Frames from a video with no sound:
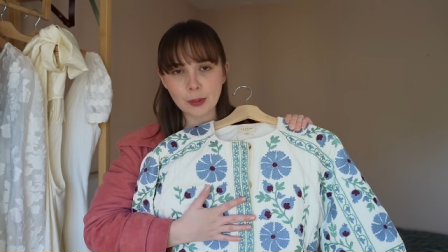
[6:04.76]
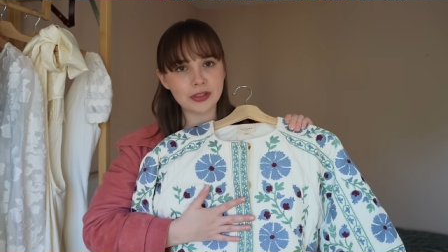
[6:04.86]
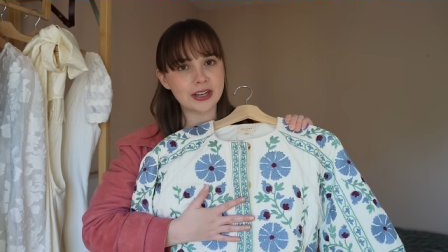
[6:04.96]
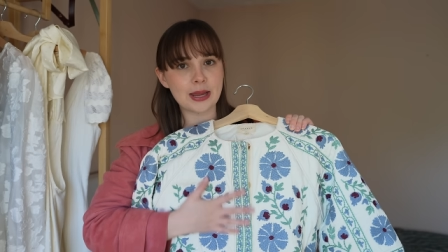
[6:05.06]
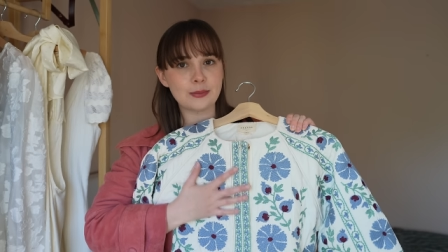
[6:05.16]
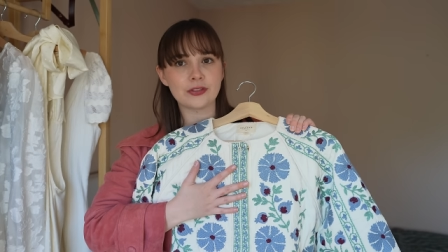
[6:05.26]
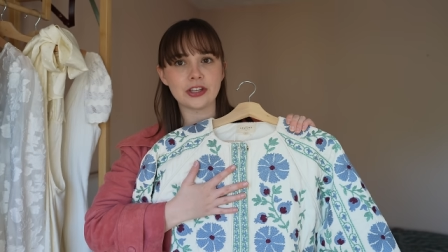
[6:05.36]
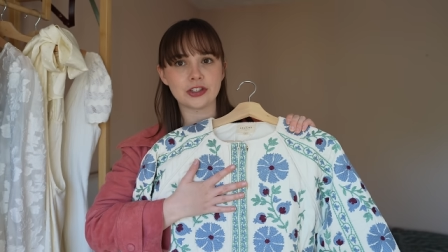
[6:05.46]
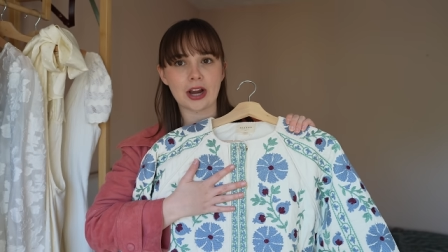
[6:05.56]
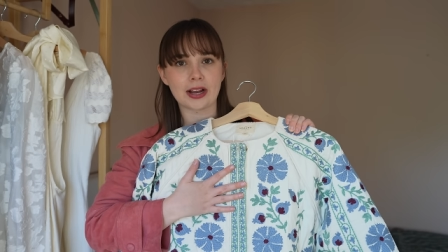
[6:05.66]
remember the name of
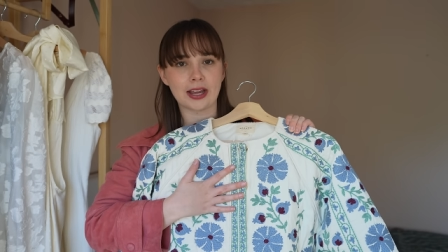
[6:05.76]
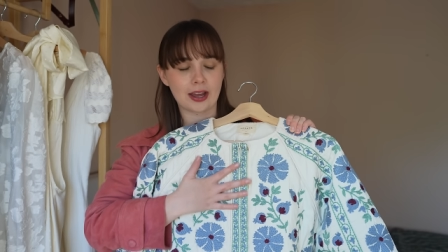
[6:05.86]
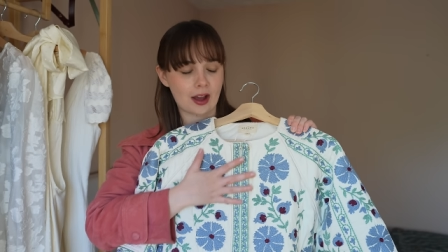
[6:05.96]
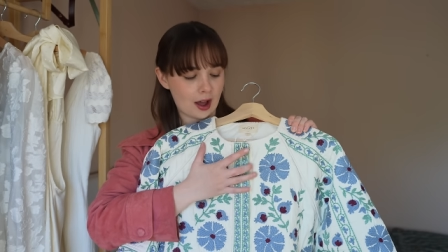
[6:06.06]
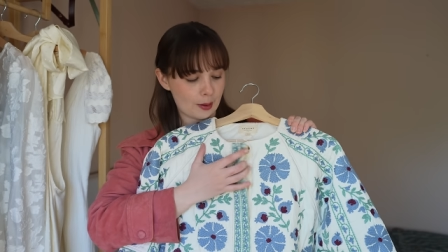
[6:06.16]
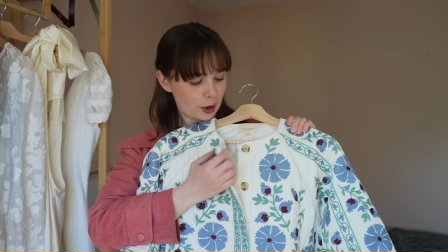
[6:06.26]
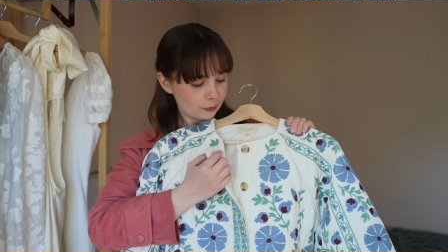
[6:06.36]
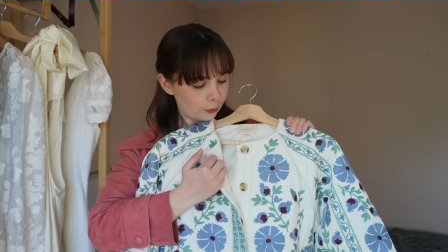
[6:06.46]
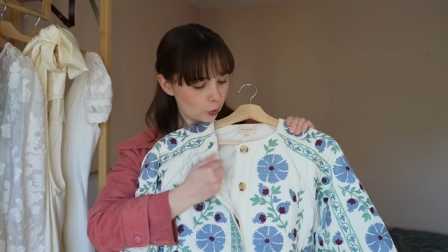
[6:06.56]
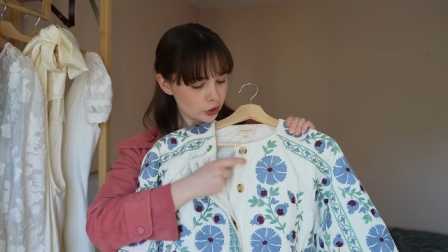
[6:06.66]
this jacket. Um,
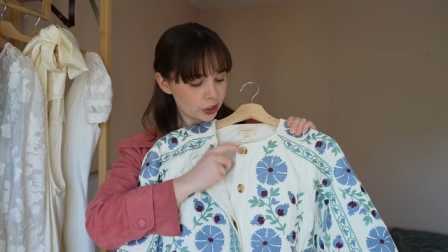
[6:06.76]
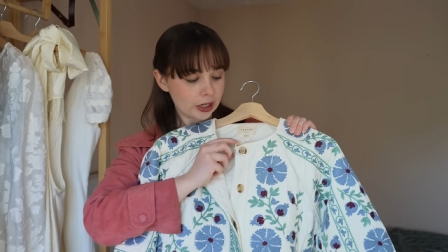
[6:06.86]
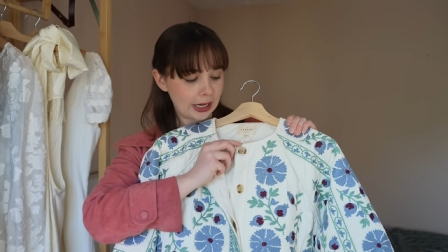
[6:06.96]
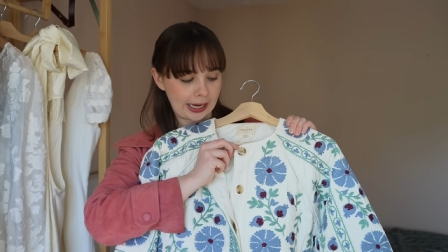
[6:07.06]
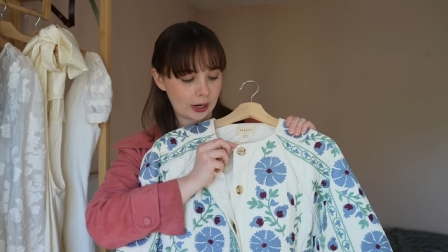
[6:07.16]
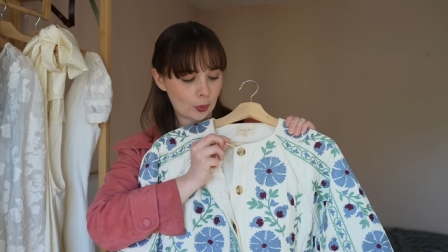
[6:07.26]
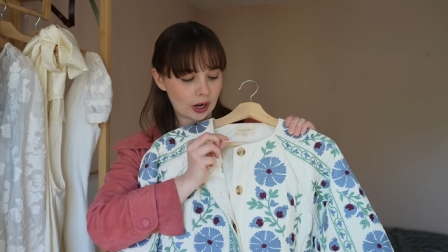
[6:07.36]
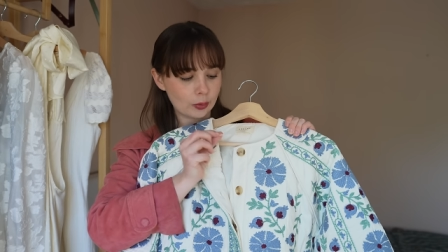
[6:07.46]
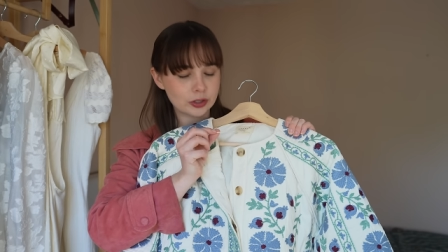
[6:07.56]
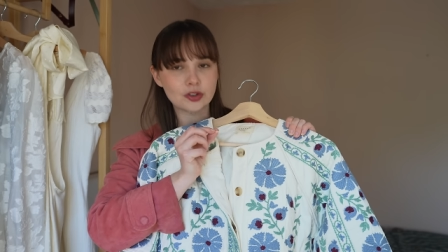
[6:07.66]
unfortunately, when
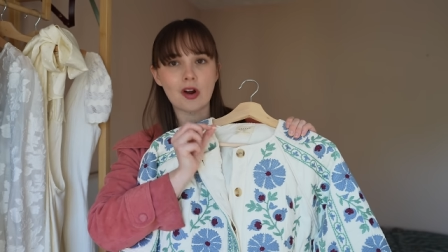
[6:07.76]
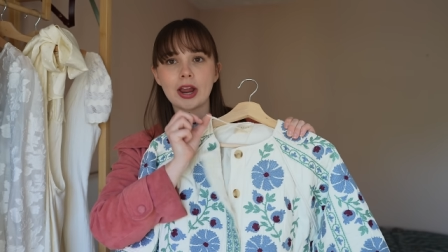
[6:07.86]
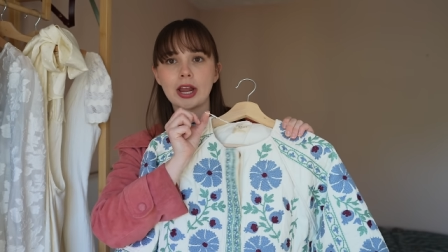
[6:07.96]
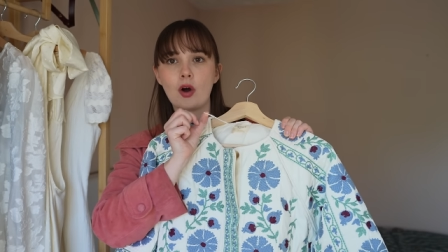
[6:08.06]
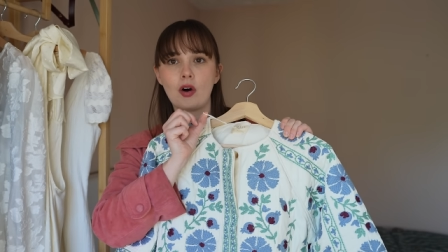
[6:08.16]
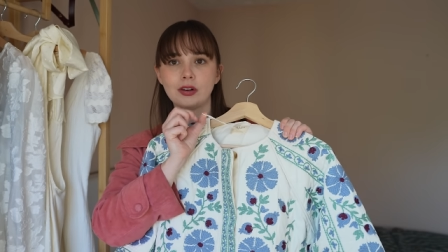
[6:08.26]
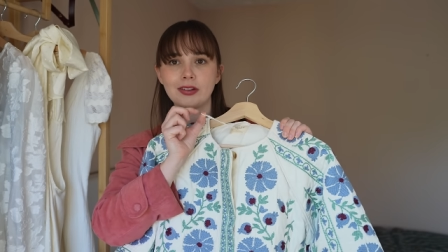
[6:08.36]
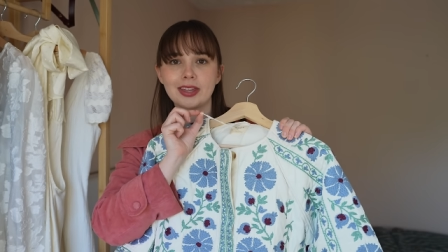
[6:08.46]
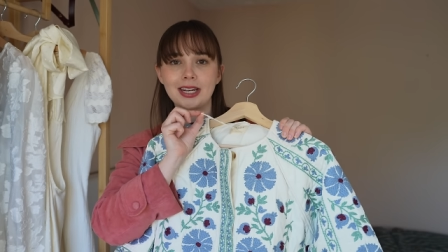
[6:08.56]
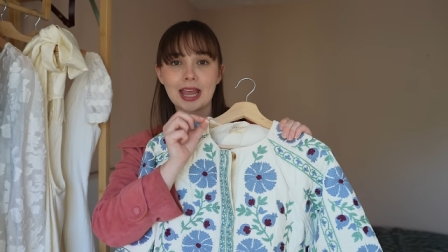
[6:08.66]
I was trying it on,
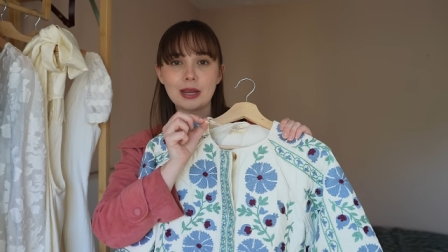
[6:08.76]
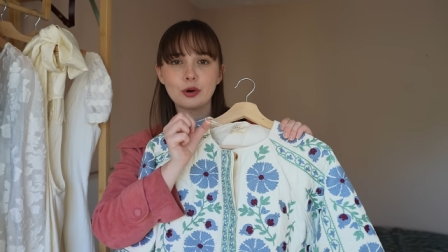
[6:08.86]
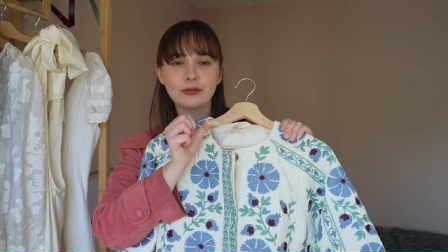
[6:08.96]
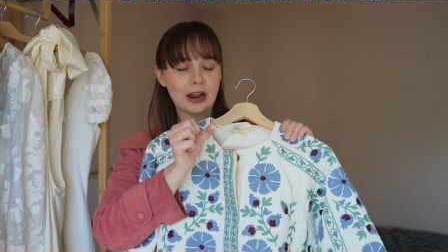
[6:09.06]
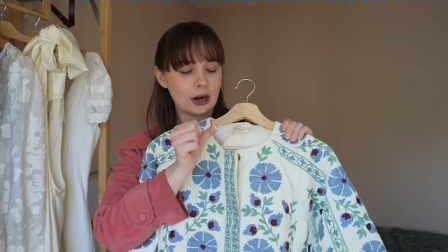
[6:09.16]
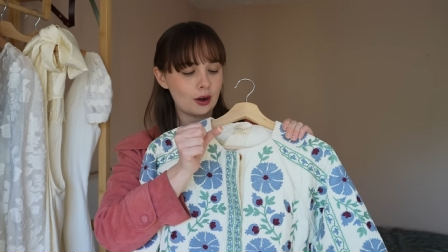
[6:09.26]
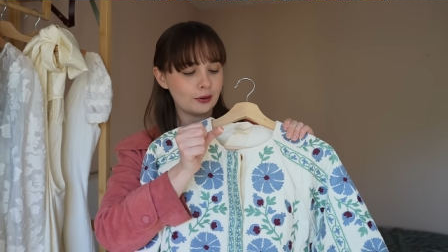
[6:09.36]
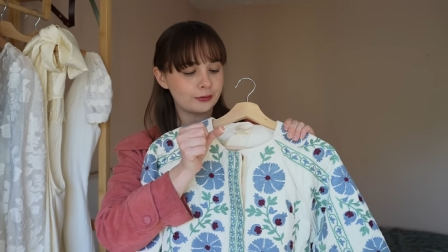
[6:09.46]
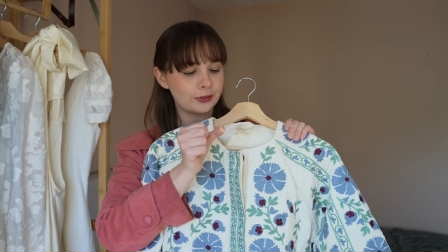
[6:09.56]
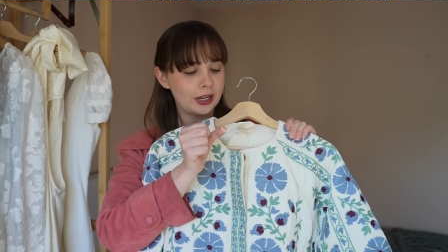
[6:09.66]
the label fell
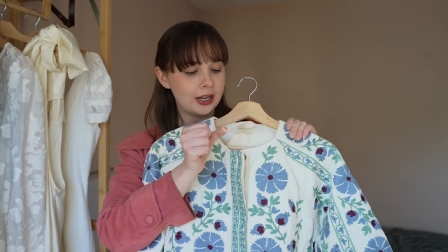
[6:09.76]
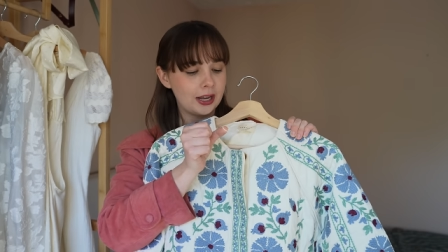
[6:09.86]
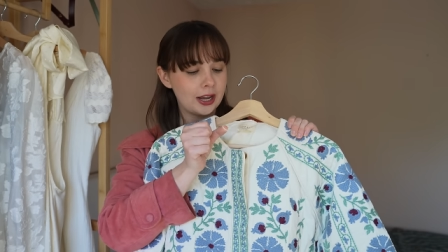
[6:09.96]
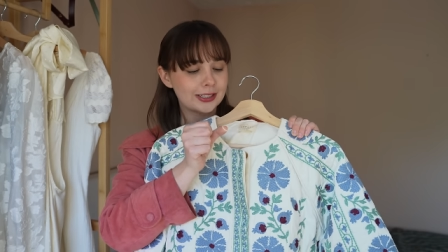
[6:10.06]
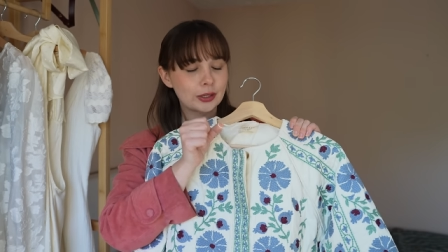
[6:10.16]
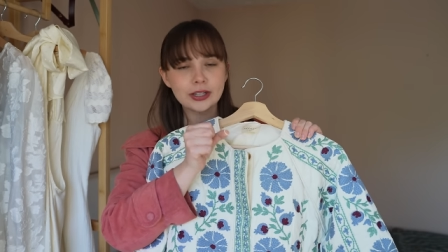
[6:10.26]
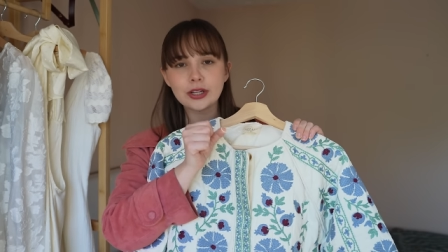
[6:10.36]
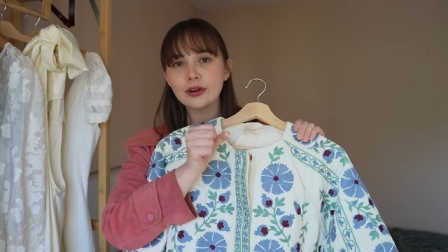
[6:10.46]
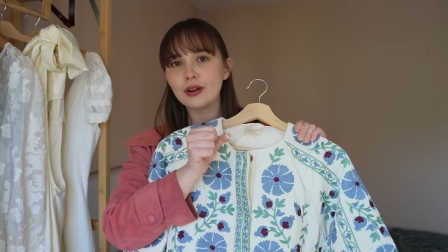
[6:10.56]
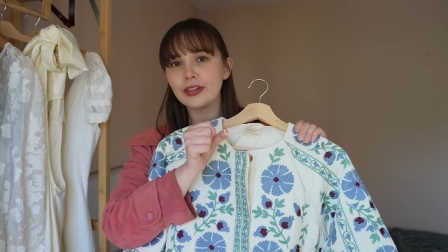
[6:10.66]
off. So I
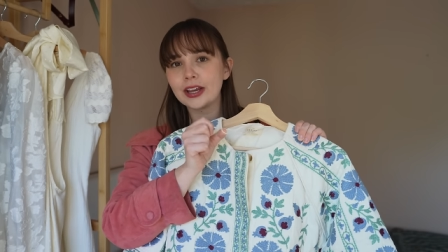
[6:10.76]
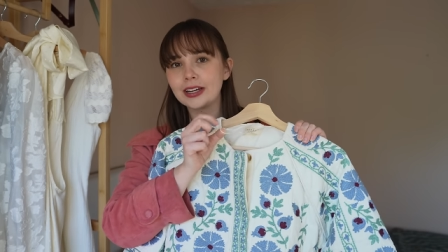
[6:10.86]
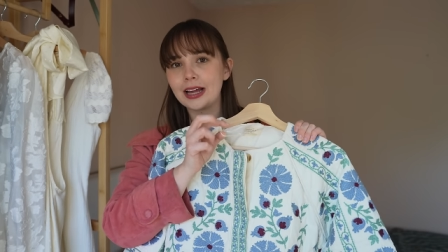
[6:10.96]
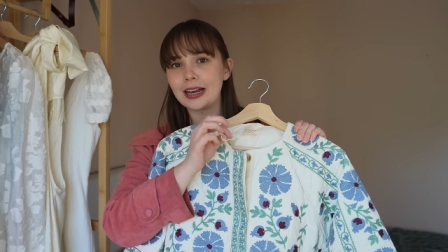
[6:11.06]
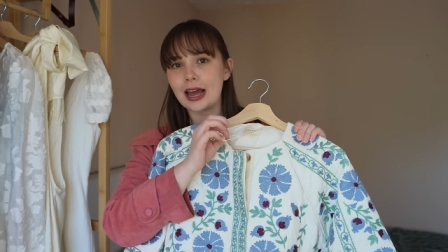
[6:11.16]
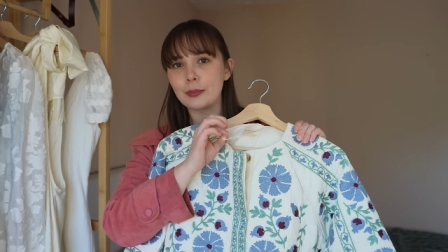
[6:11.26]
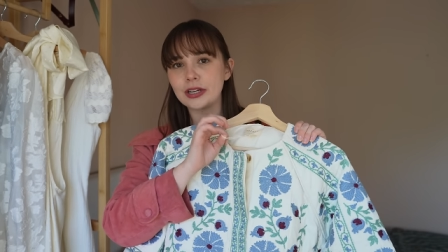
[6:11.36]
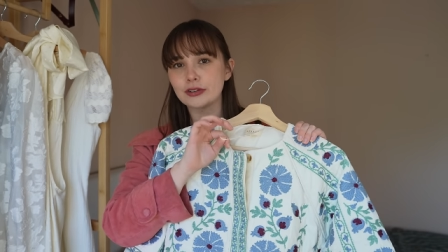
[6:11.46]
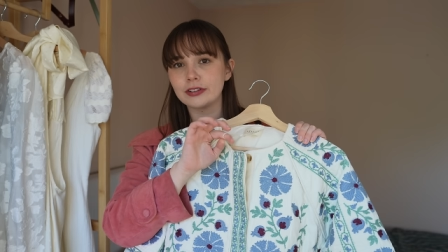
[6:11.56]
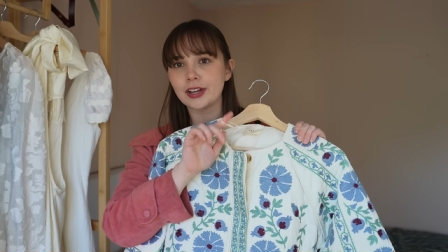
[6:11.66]
don't know if they're going to allow me
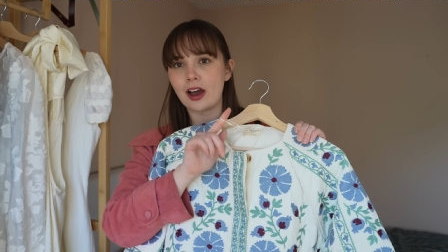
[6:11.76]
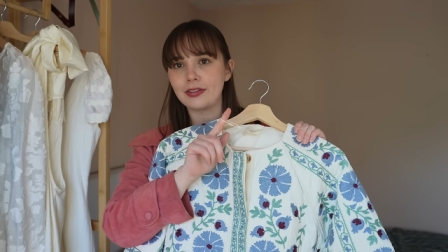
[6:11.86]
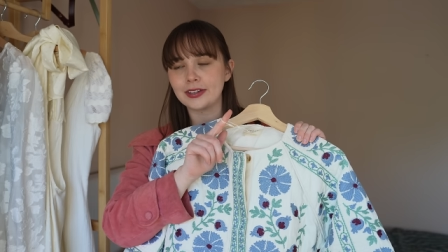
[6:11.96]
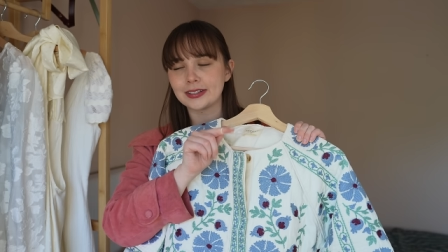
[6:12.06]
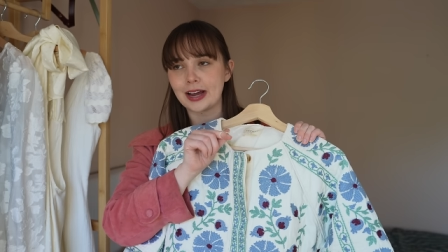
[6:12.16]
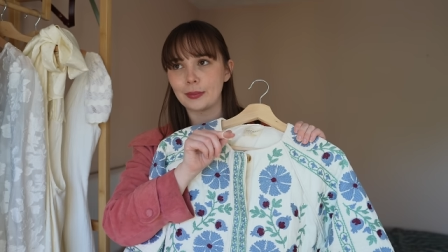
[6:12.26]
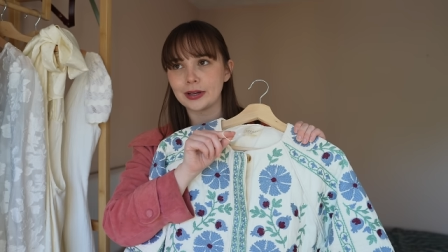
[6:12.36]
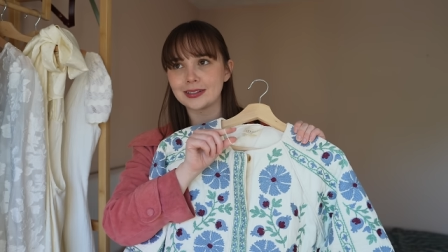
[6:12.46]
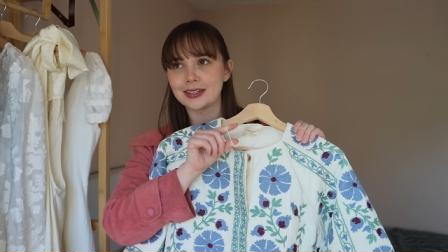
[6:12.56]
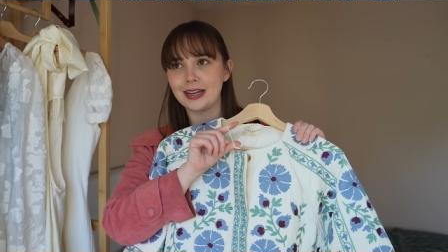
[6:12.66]
to return this now
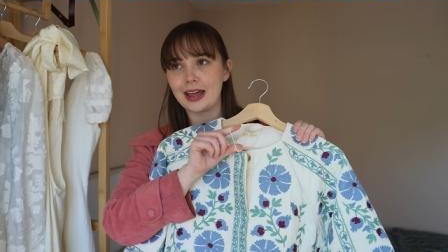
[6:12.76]
because the